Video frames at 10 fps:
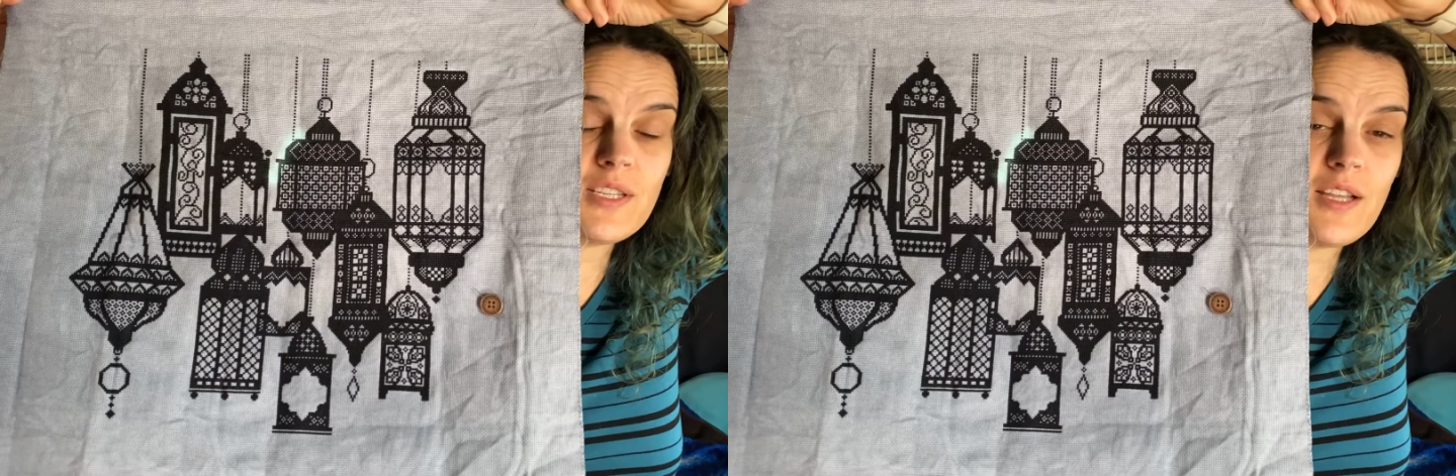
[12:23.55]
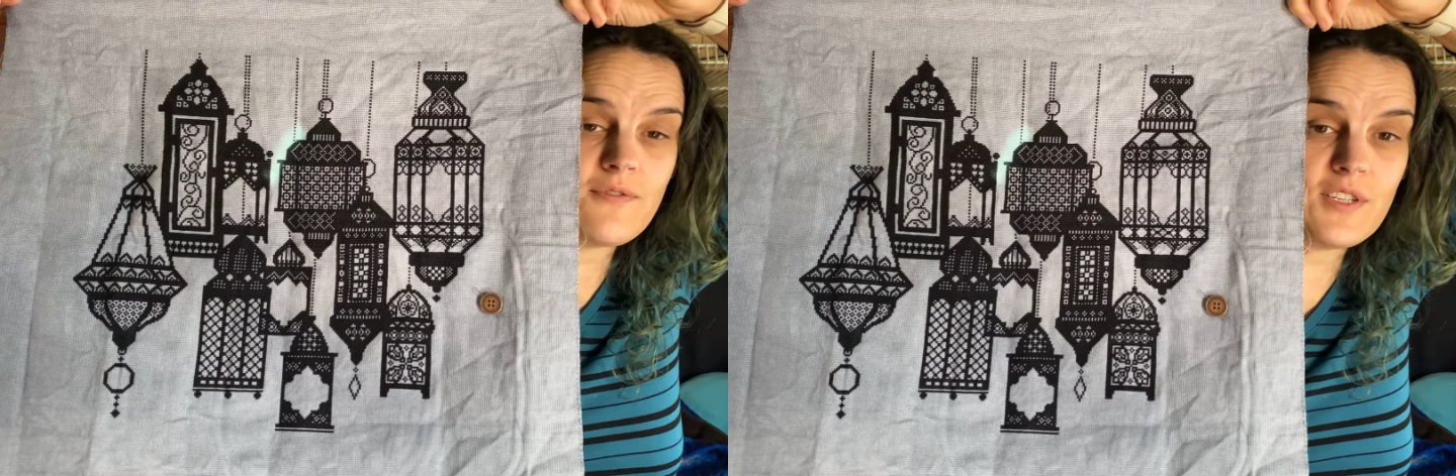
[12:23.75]

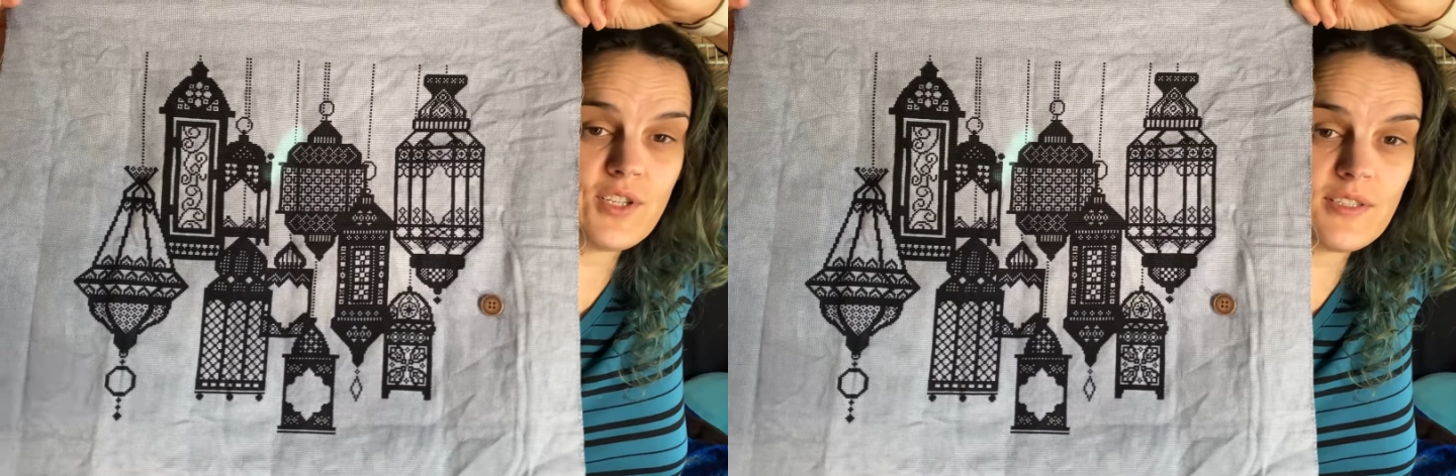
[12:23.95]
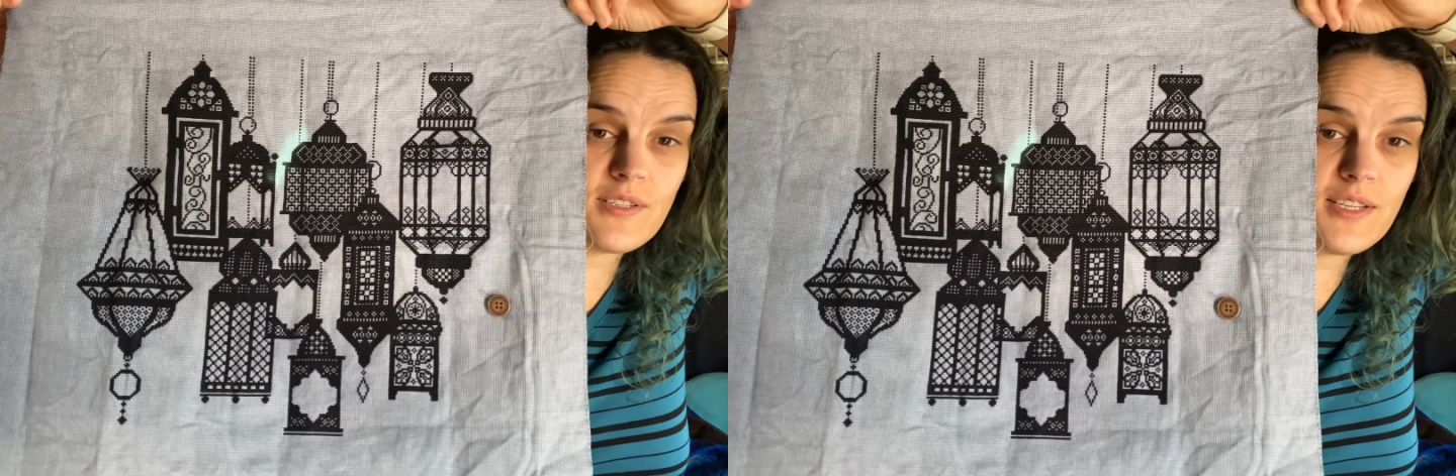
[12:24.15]
is enough to
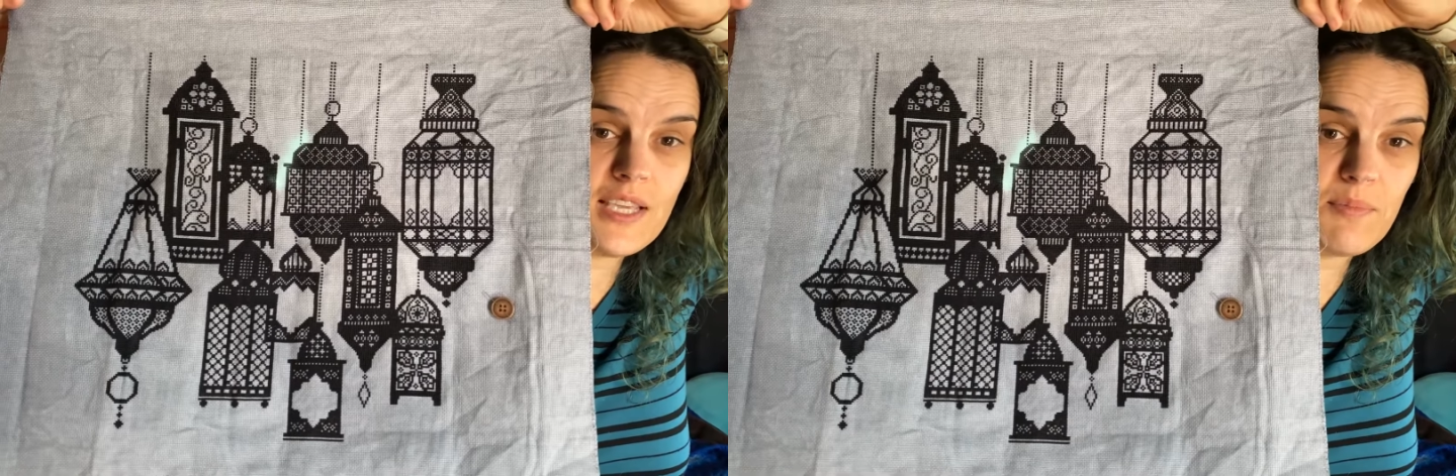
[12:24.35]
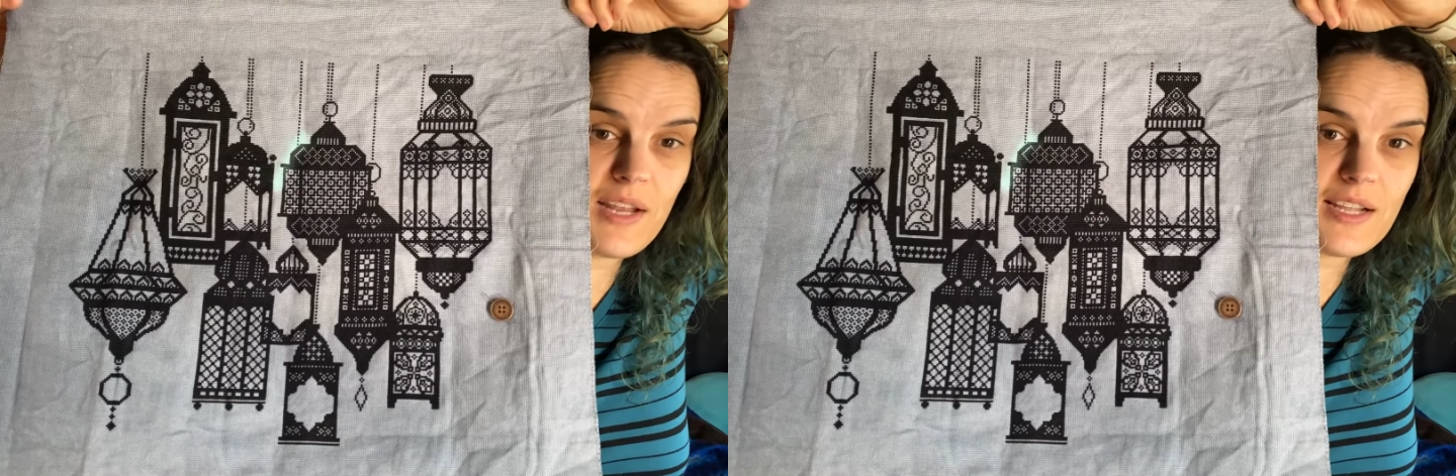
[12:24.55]
just
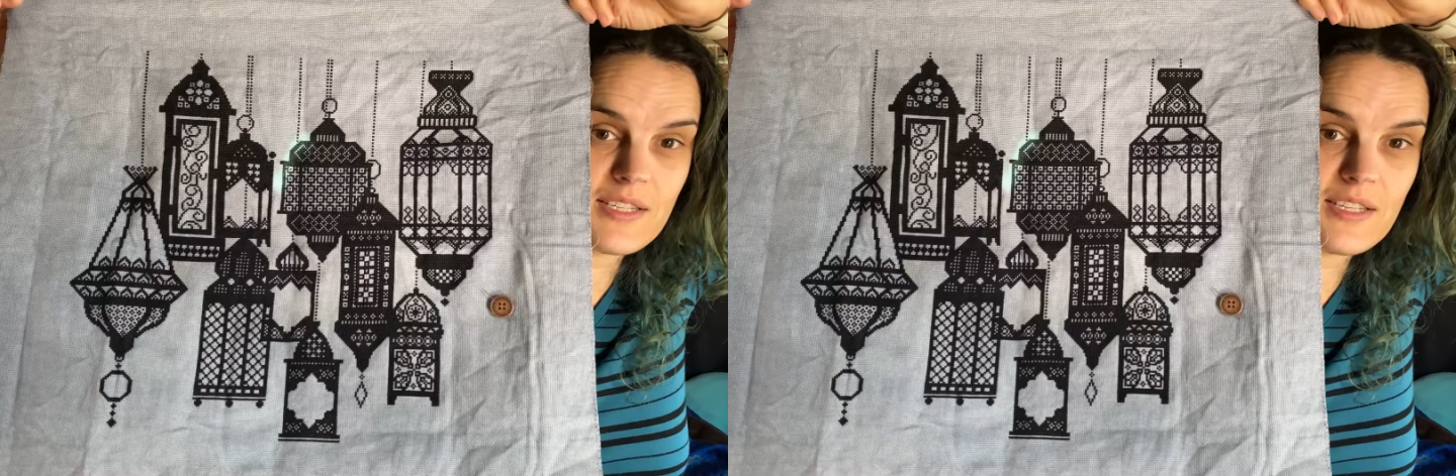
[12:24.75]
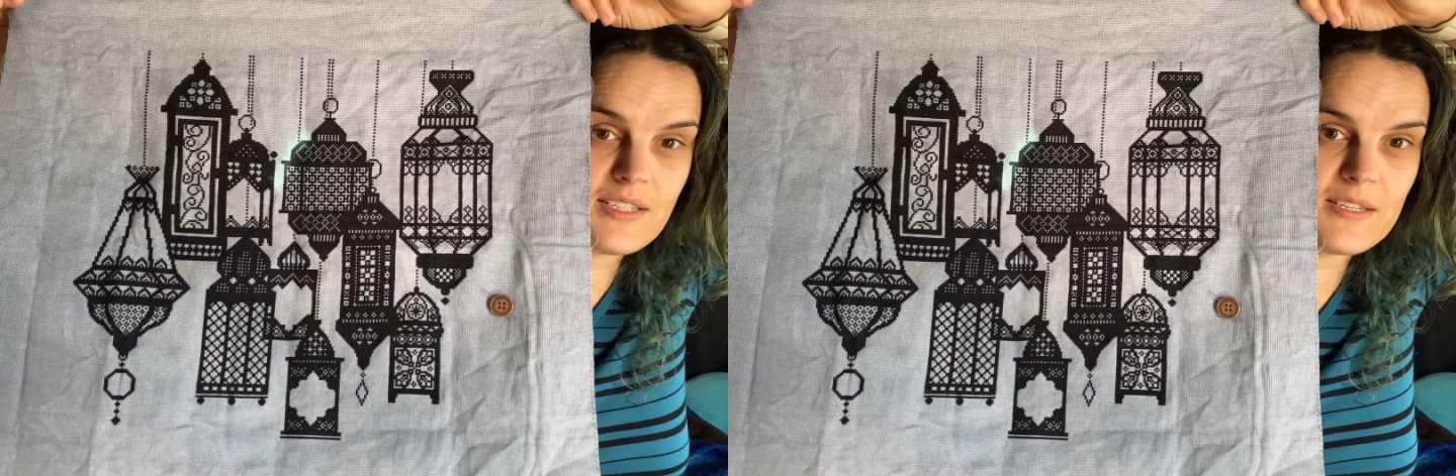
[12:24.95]
keep it
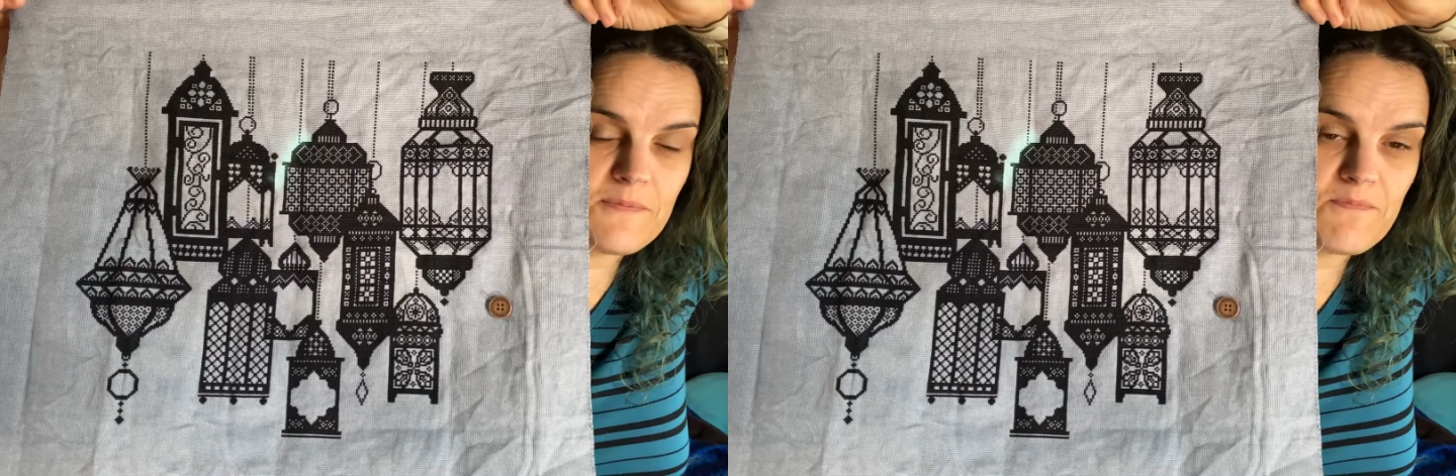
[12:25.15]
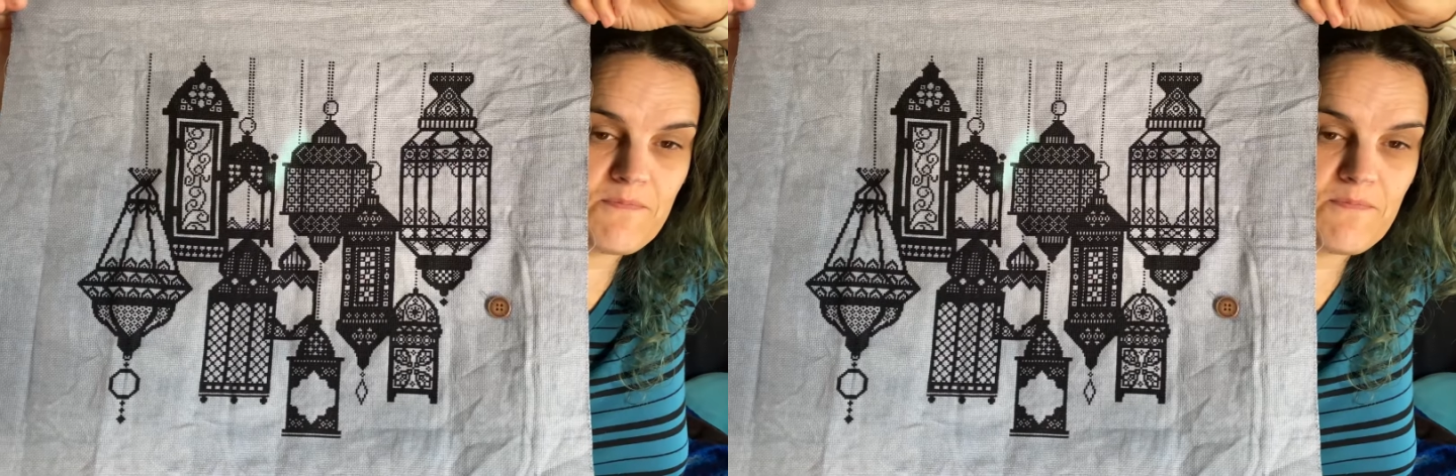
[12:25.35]
as is.